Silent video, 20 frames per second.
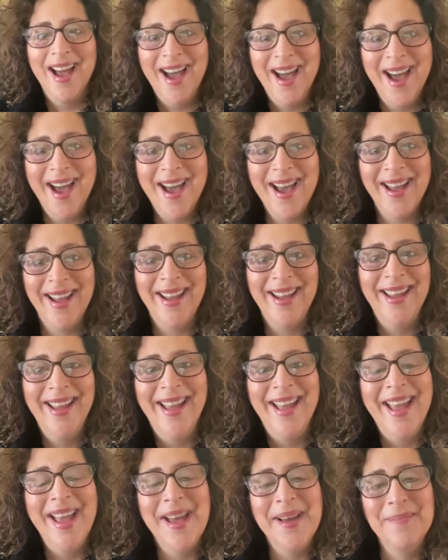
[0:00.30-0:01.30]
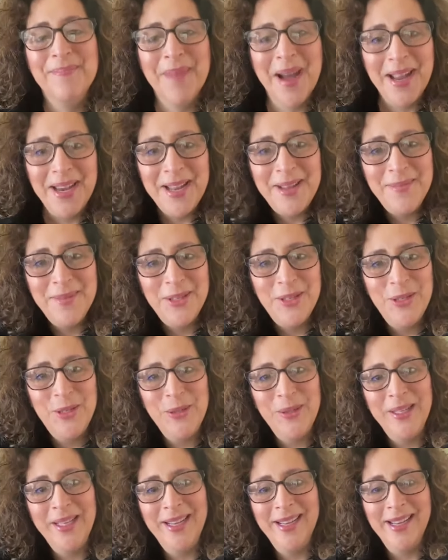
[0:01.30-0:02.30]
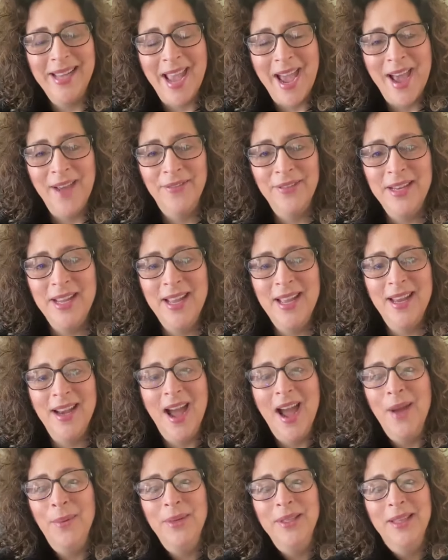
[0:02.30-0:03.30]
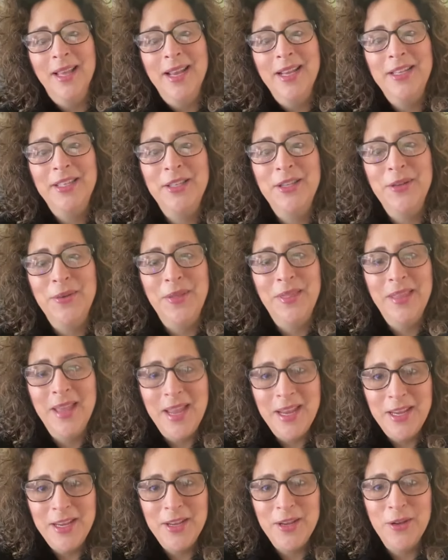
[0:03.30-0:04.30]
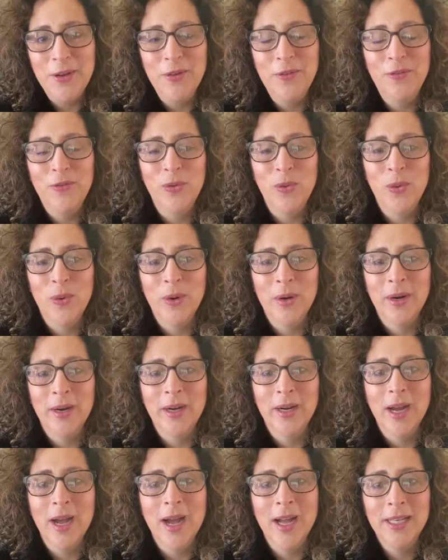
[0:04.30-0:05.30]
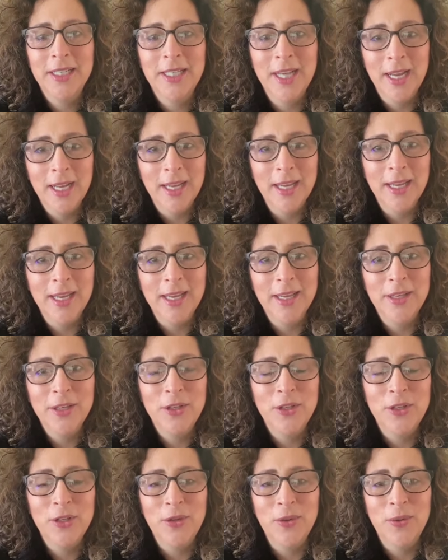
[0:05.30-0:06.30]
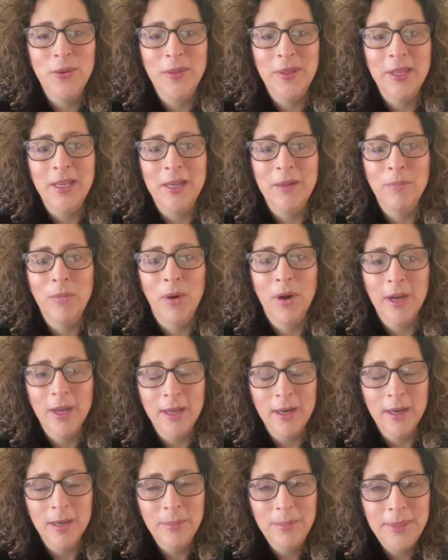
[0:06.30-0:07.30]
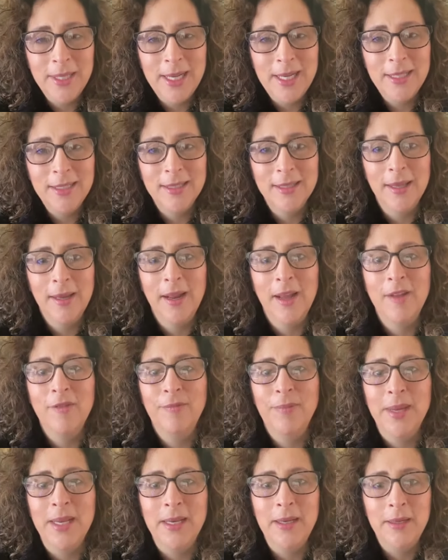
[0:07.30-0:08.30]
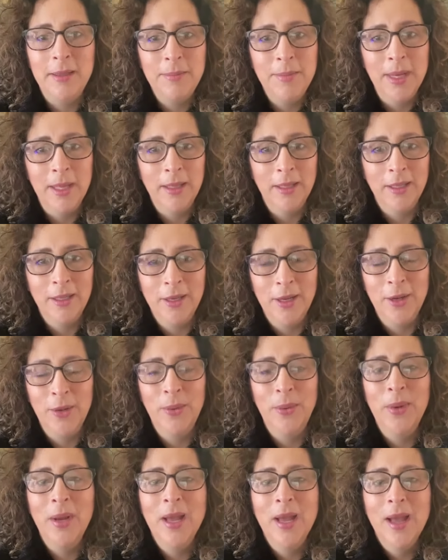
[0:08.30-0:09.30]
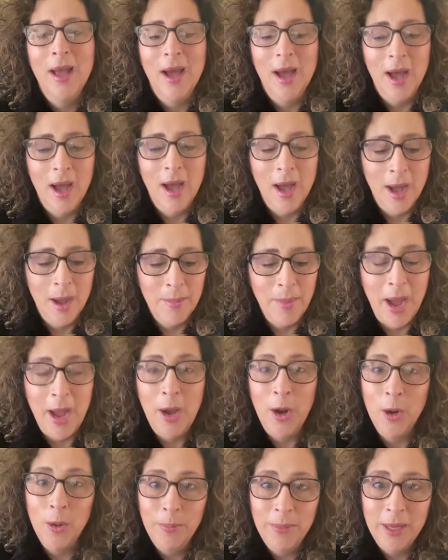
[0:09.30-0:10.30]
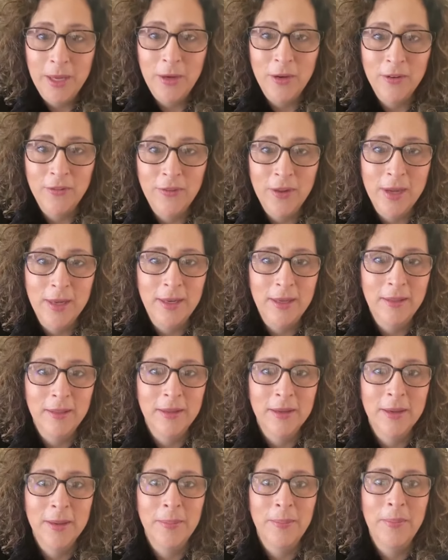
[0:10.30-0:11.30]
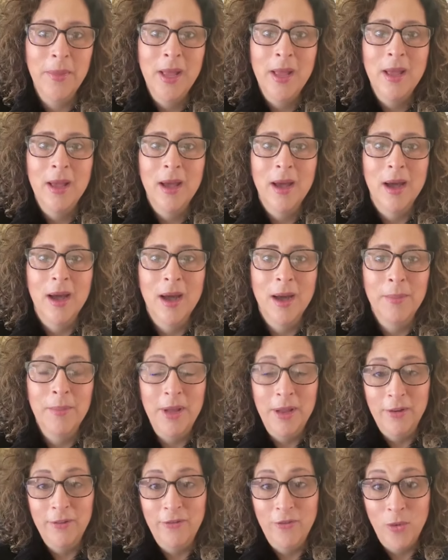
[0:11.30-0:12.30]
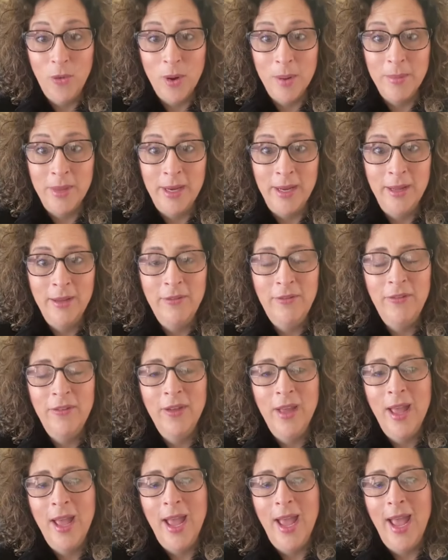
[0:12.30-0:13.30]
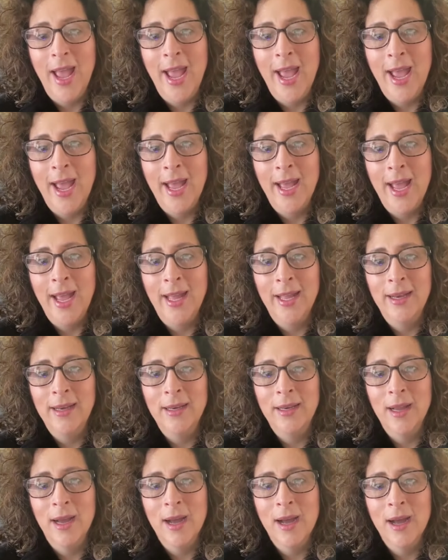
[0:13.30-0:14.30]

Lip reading: Hi, my name is Julia Gaffney, and I would like to thank you for checking into the market updates that I've been emailing you. I hope that you're finding them informative, and